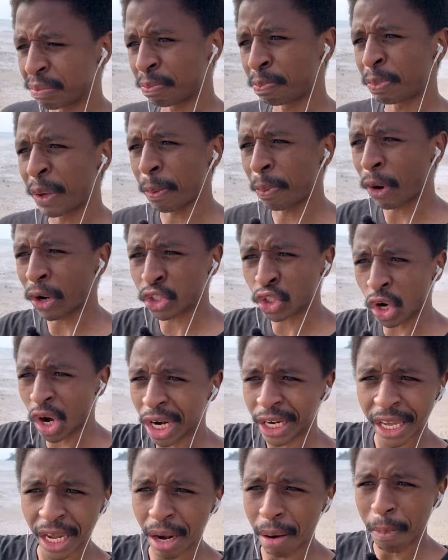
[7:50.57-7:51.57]
people are
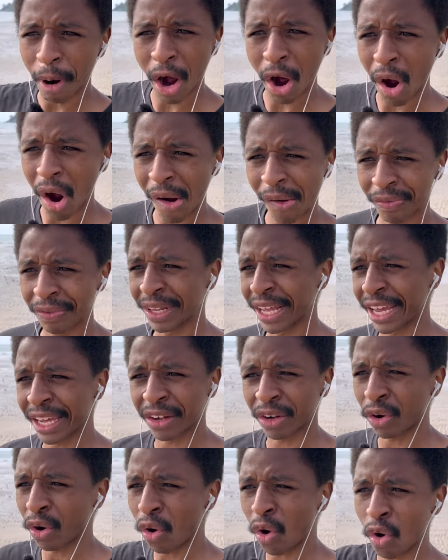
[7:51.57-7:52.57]
talking about like,
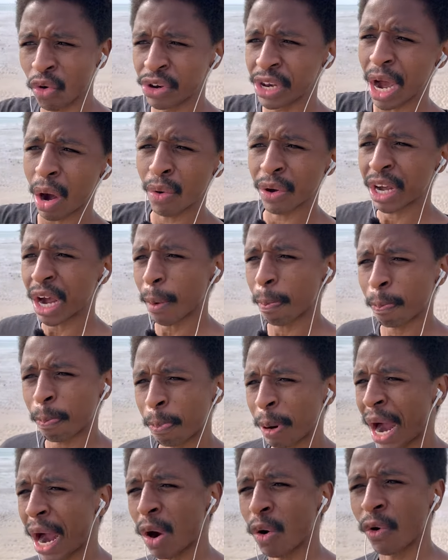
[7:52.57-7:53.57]
now we got
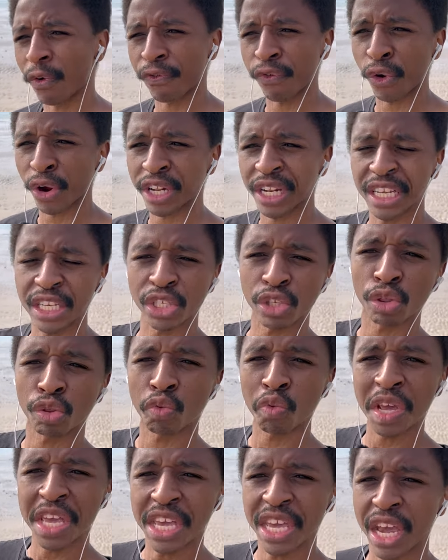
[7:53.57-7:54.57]
power for at least
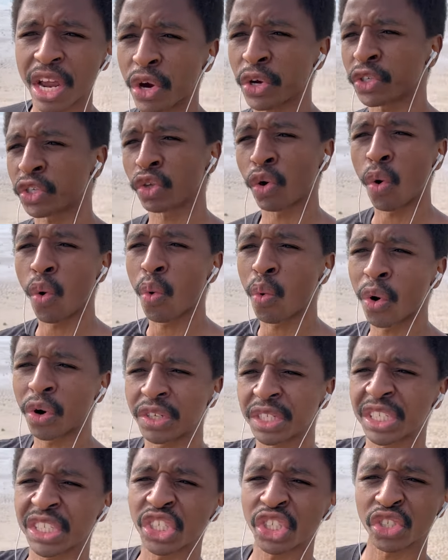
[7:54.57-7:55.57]
3 years. The whole
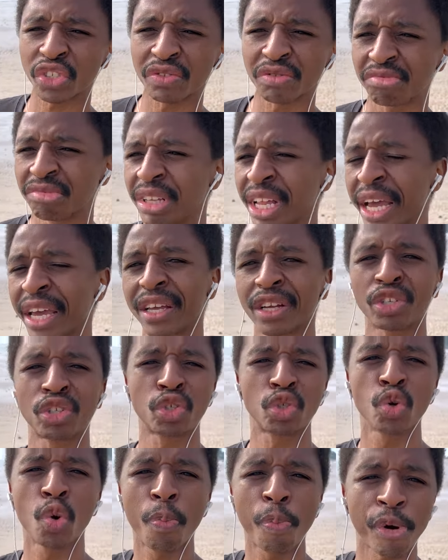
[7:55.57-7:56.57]
world is like
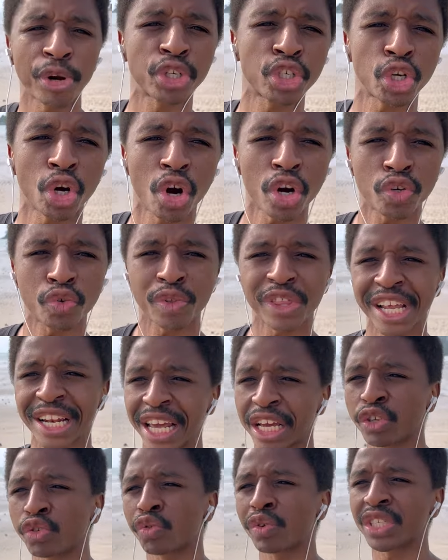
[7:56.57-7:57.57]
supercharged with
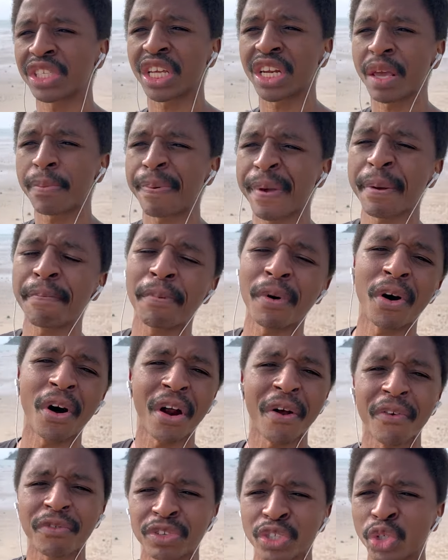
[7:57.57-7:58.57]
electricity. People
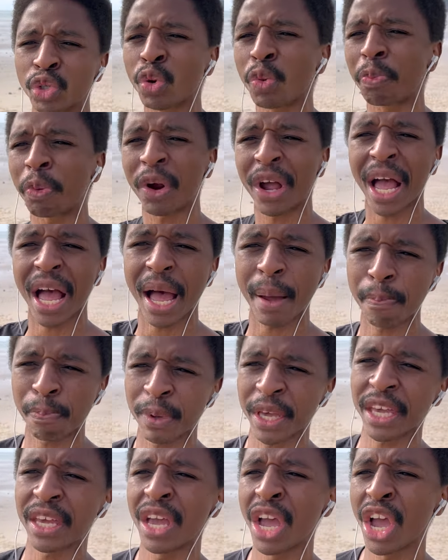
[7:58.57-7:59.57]
are super happy.